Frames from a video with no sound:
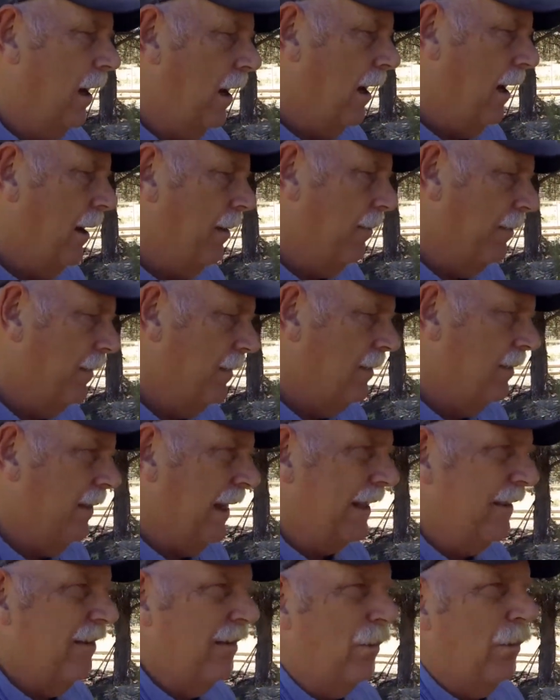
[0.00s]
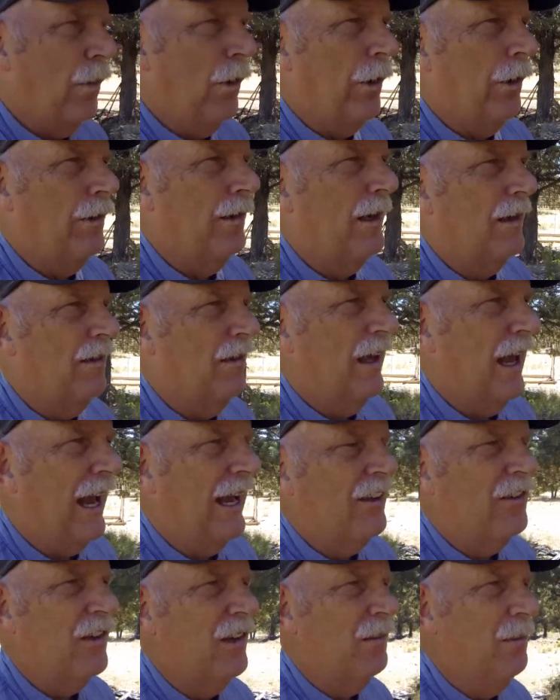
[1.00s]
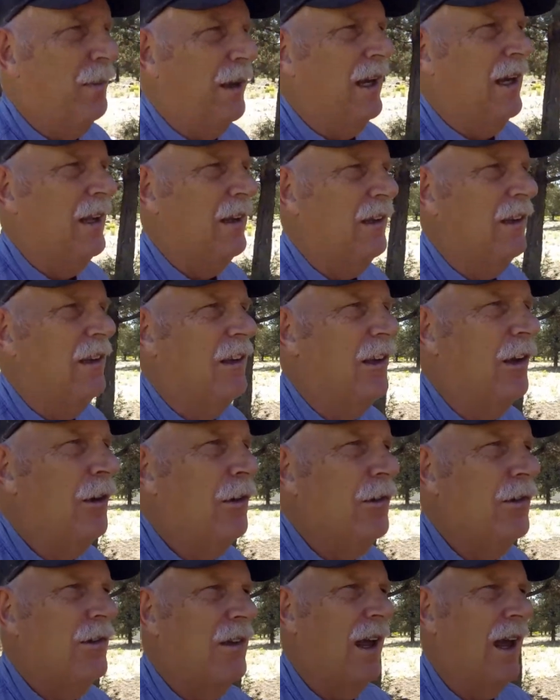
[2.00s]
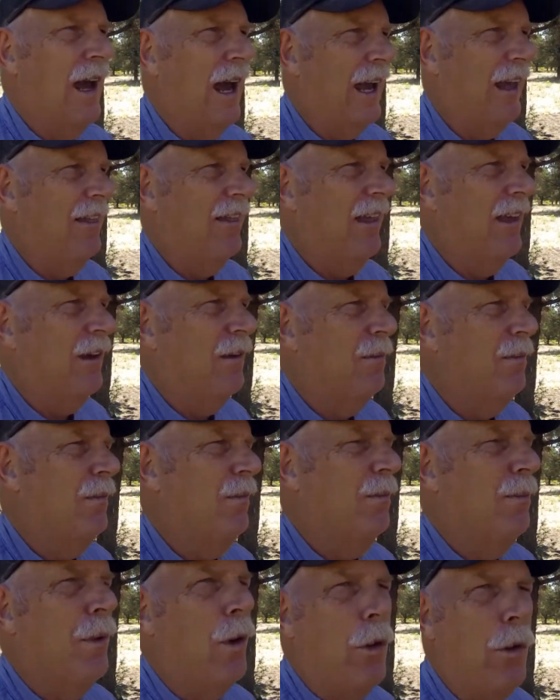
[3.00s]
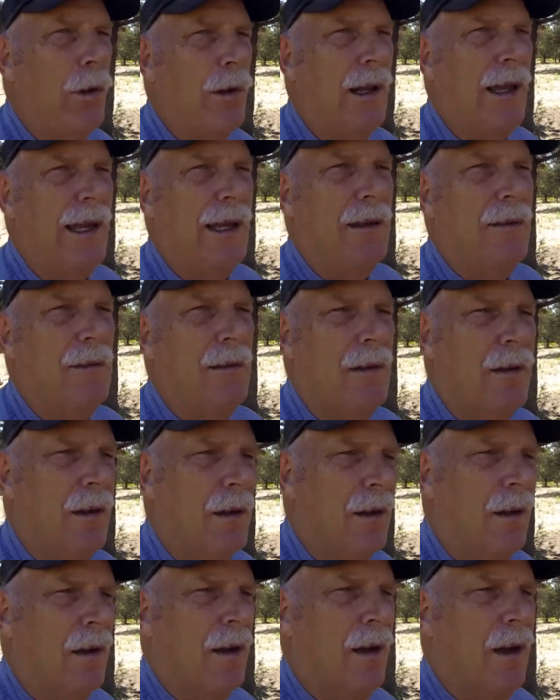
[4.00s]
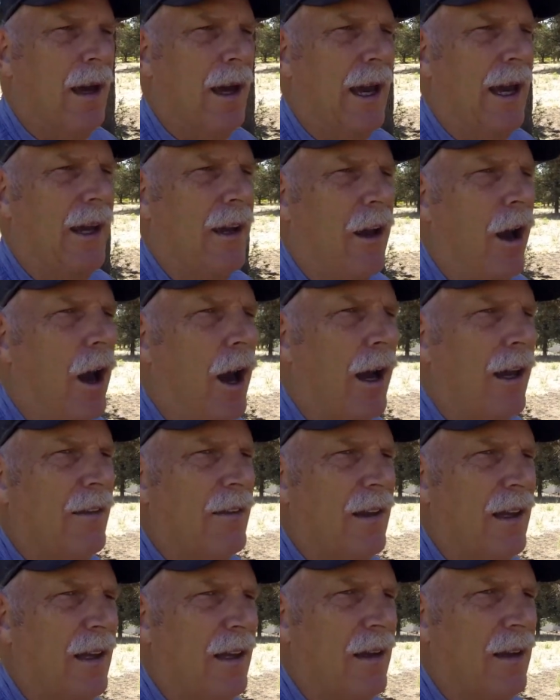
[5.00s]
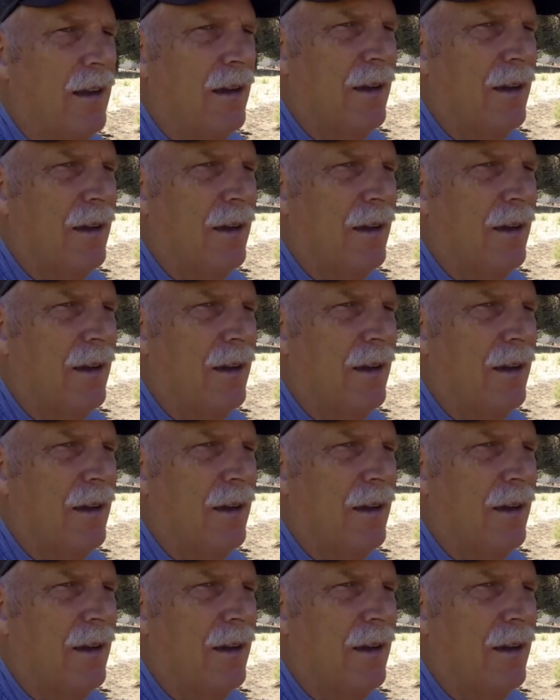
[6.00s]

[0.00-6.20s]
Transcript: That's a word that's actually being used, I think, poorly, and causing